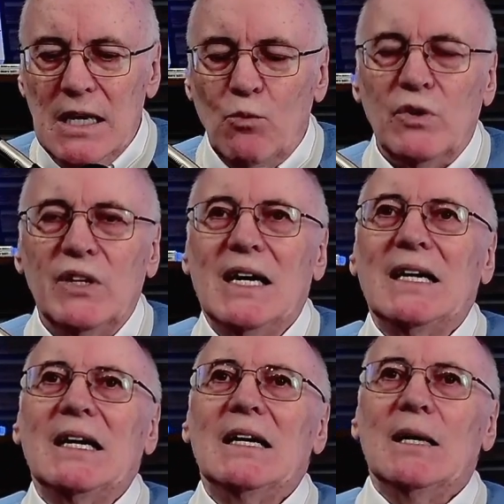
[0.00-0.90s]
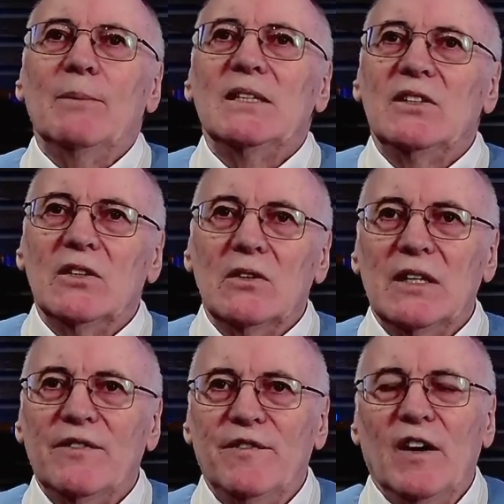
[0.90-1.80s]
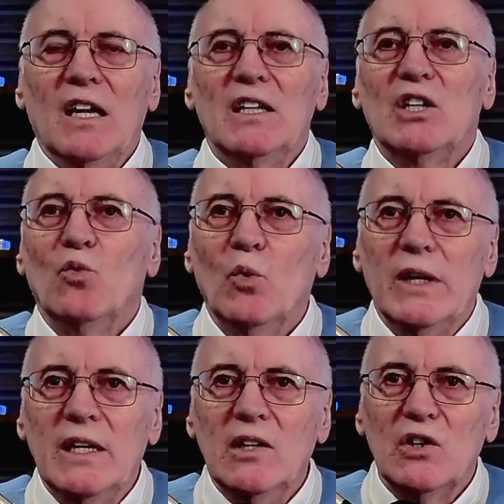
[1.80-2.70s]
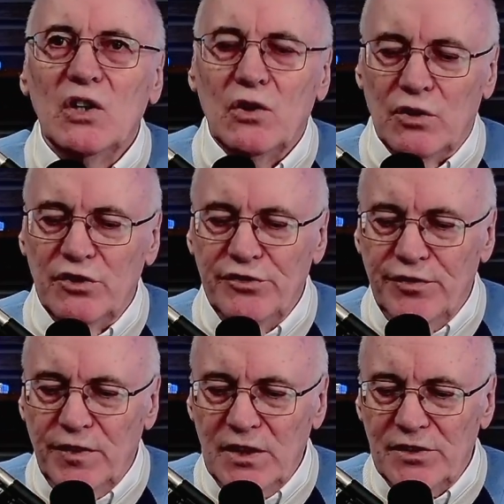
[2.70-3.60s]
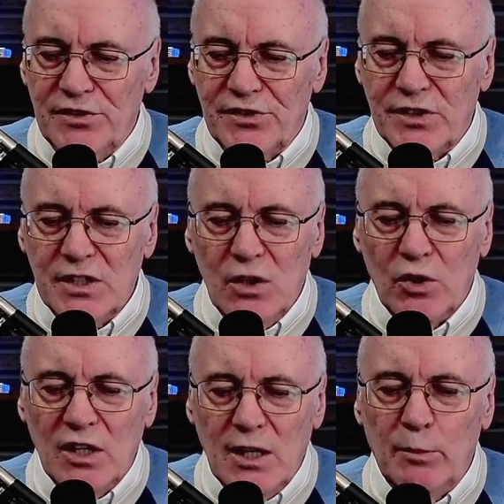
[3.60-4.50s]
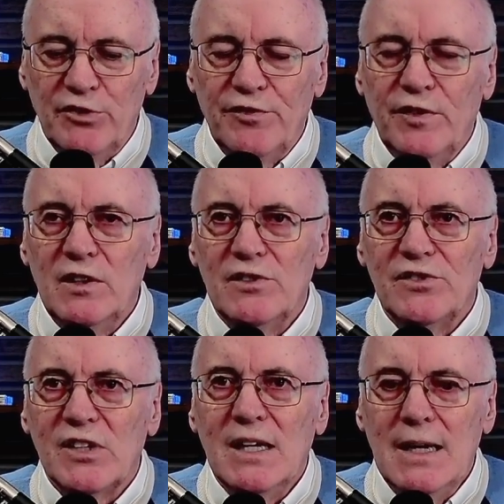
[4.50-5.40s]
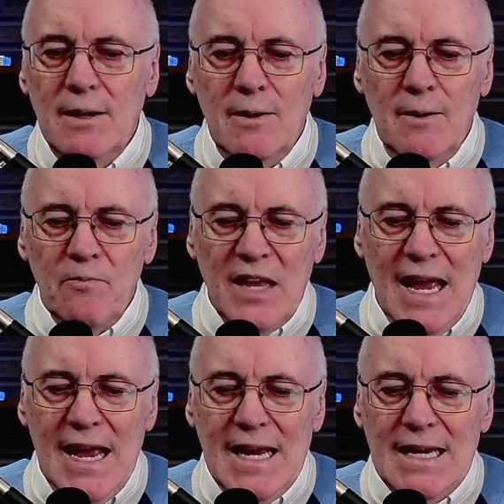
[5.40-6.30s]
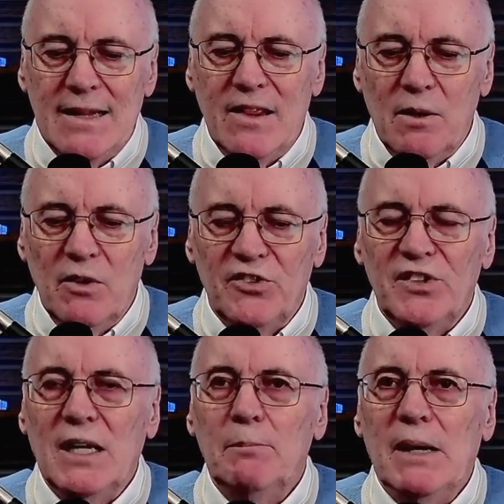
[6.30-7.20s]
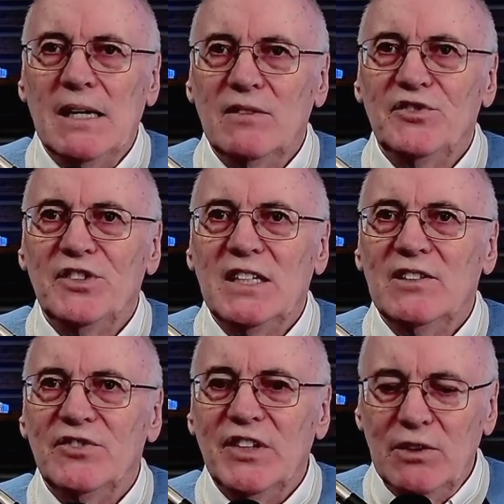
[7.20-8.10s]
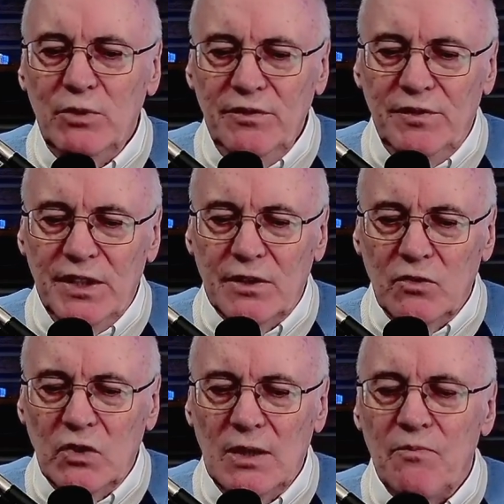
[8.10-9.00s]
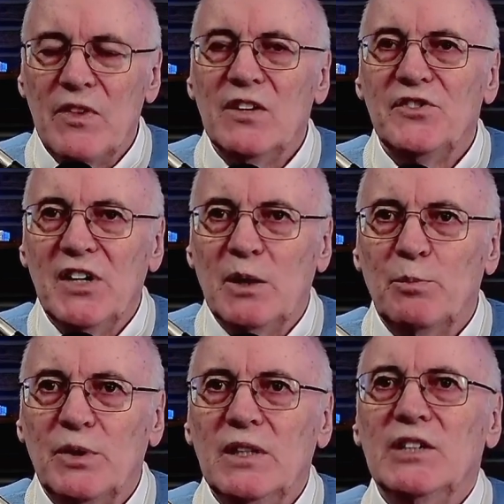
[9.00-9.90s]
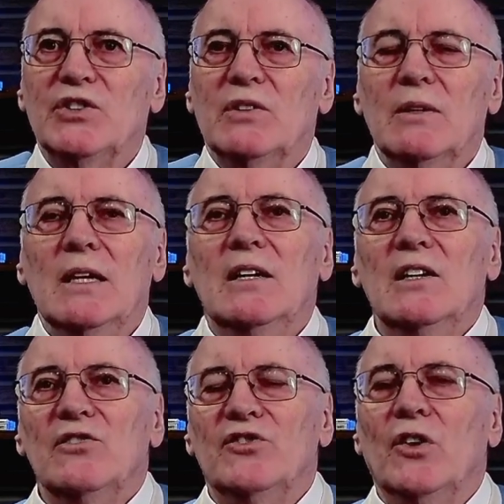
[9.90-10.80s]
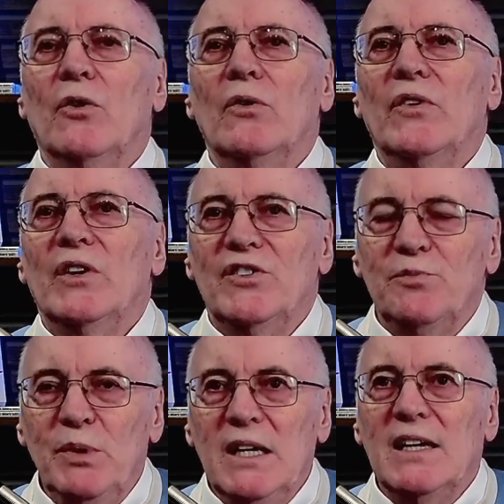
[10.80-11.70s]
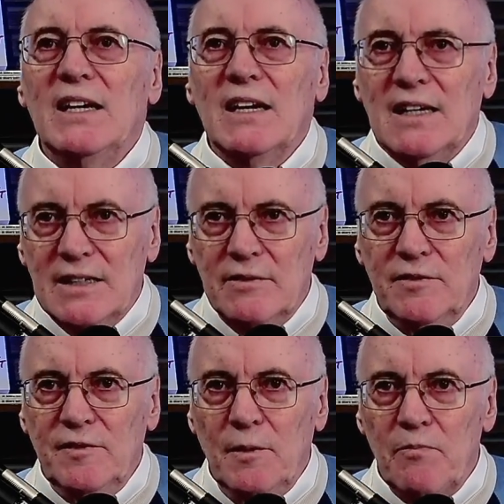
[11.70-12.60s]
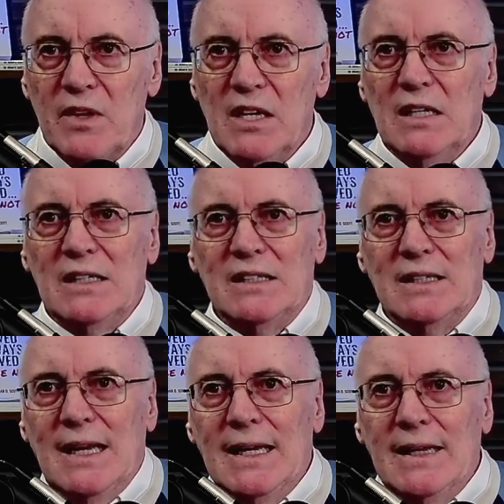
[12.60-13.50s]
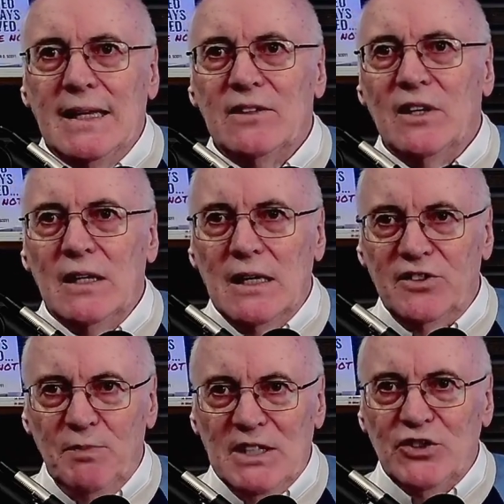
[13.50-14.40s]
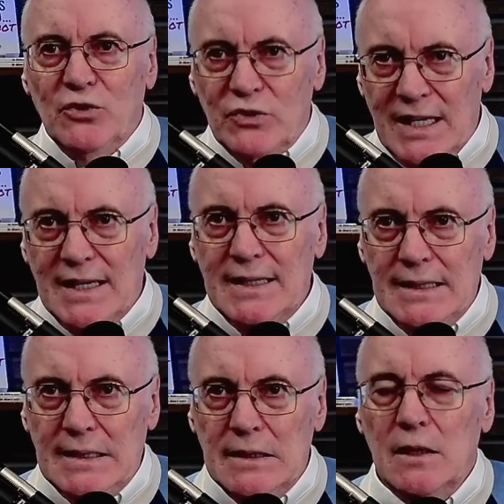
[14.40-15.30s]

Will not come until a falling away occurs first, or comes first. And the man of sin is then revealed, the son of perdition. So they're speaking of a day, that a special day